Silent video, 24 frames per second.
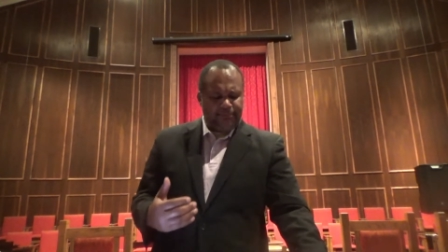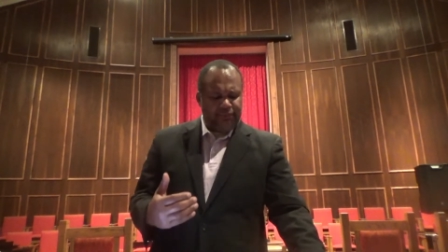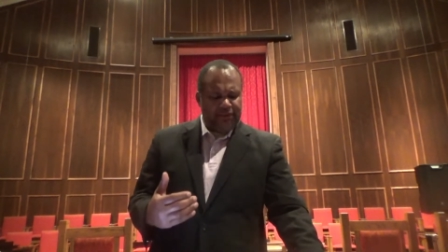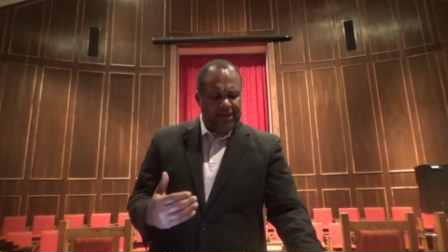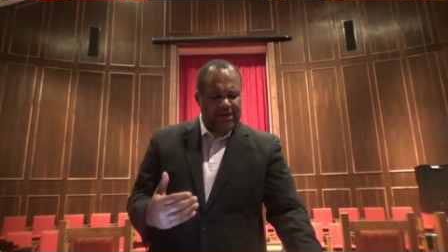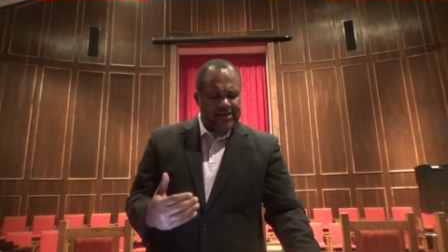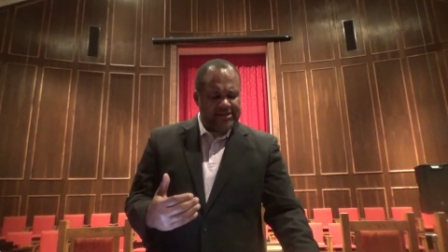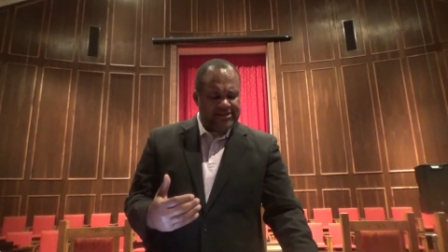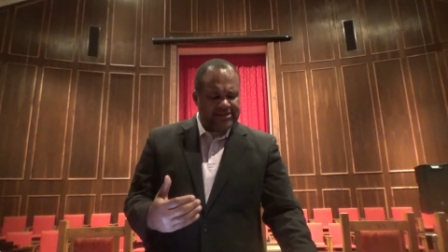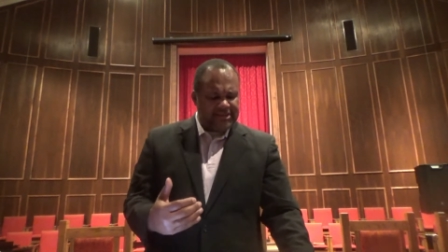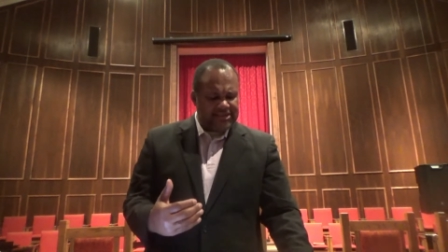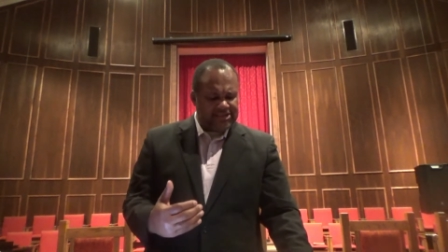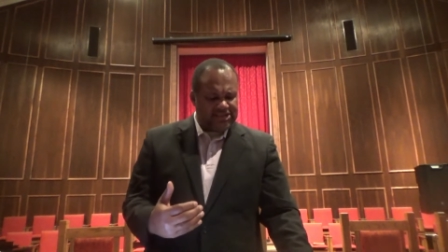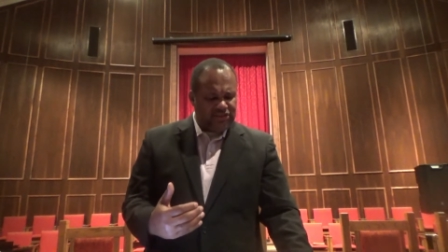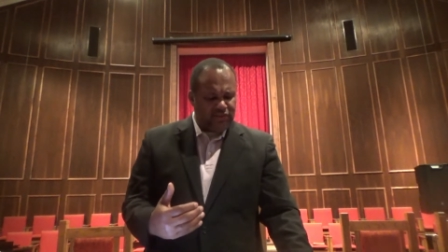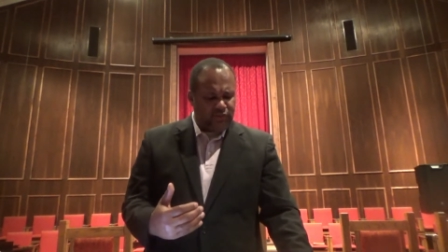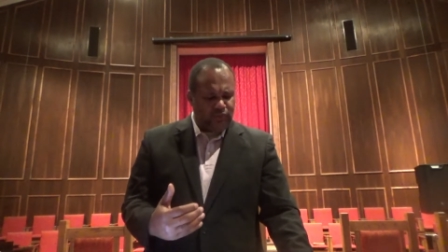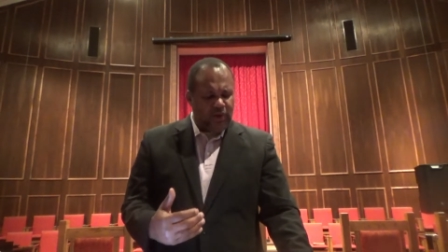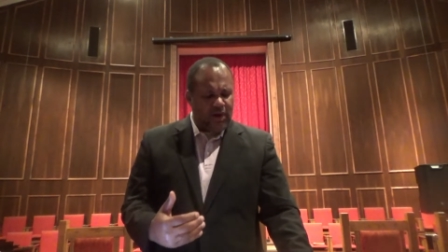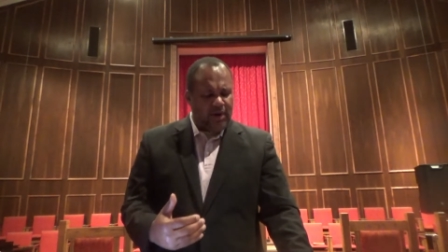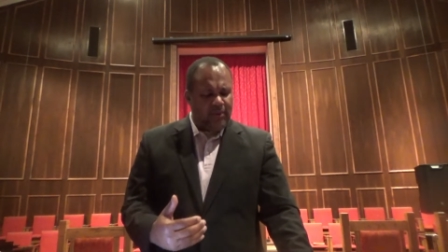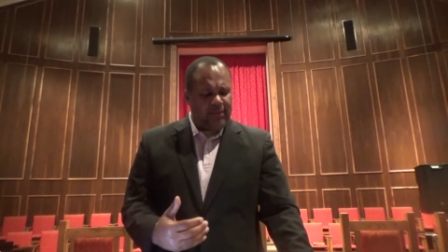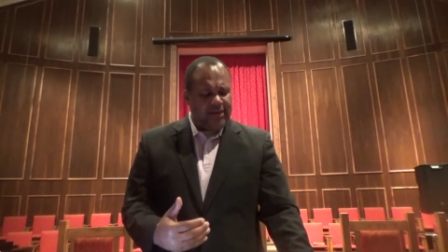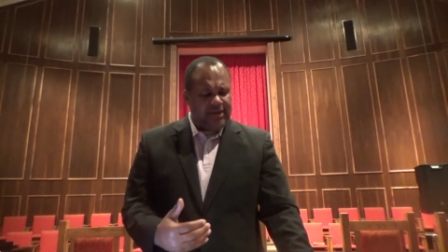brings us to
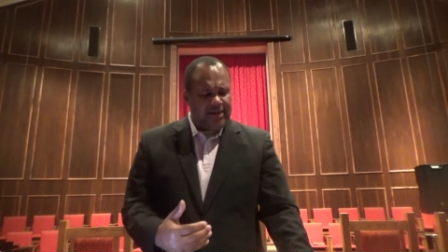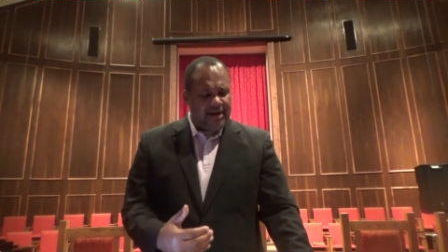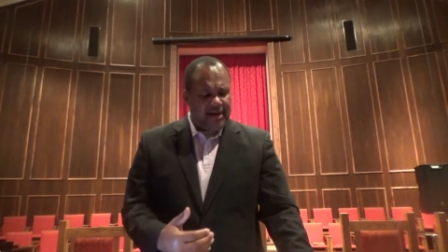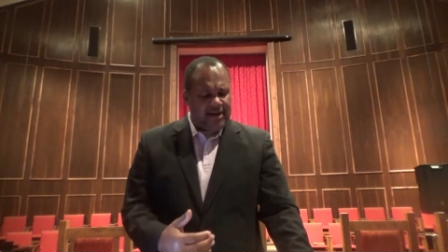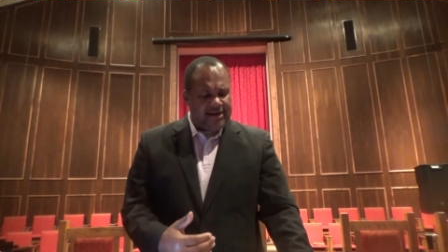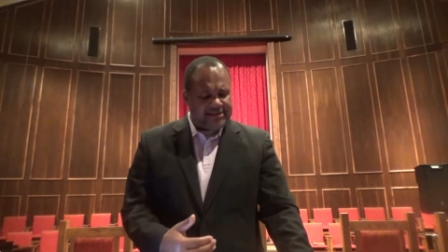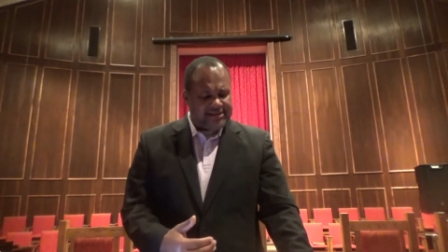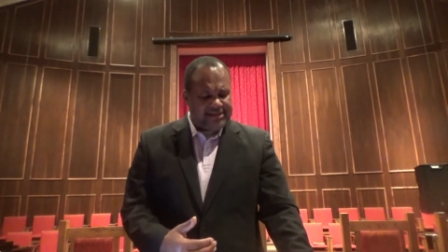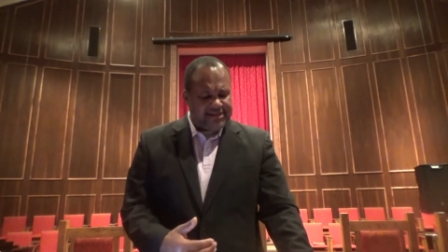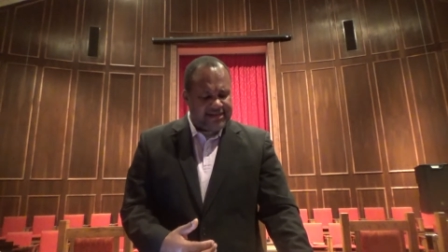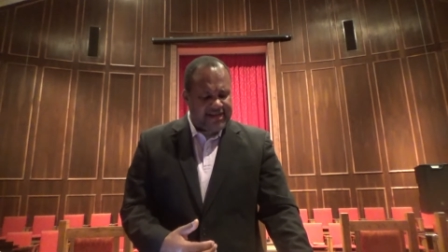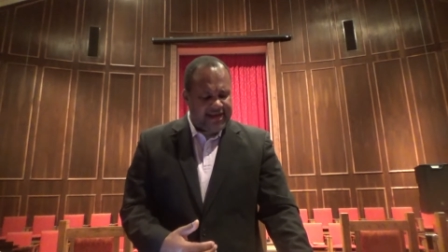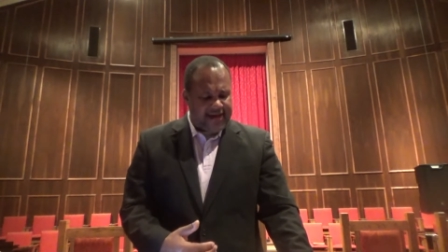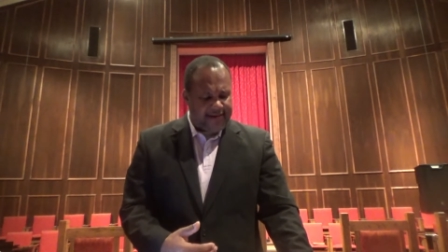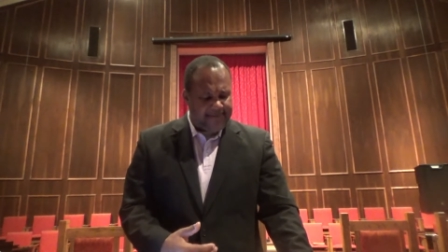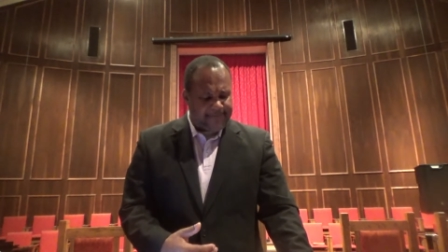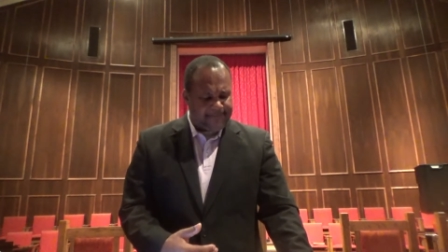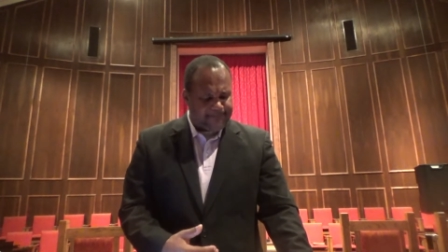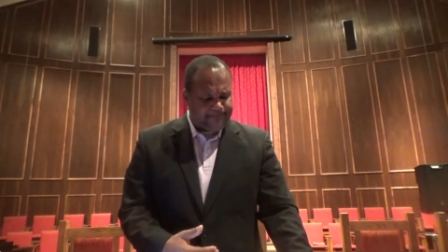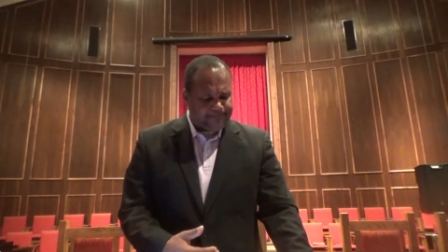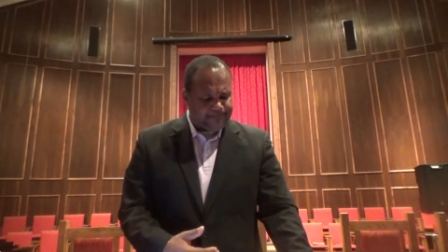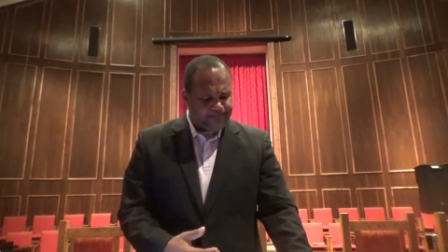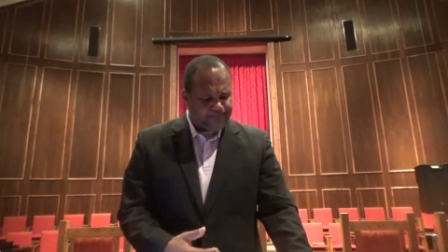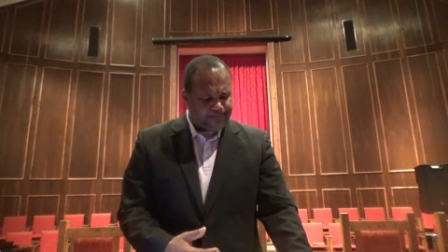where we are
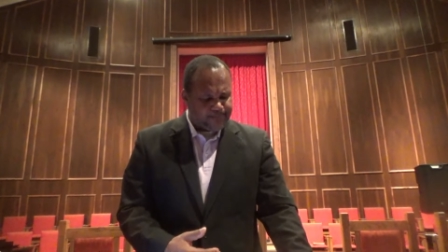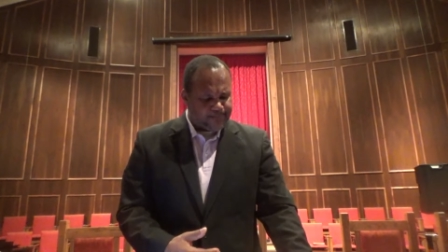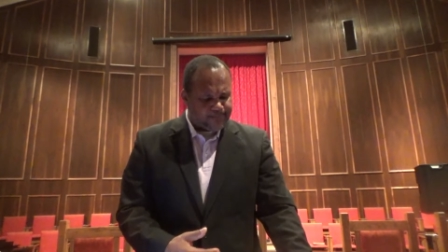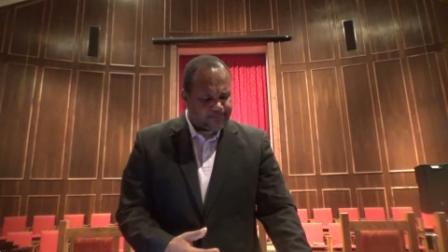today.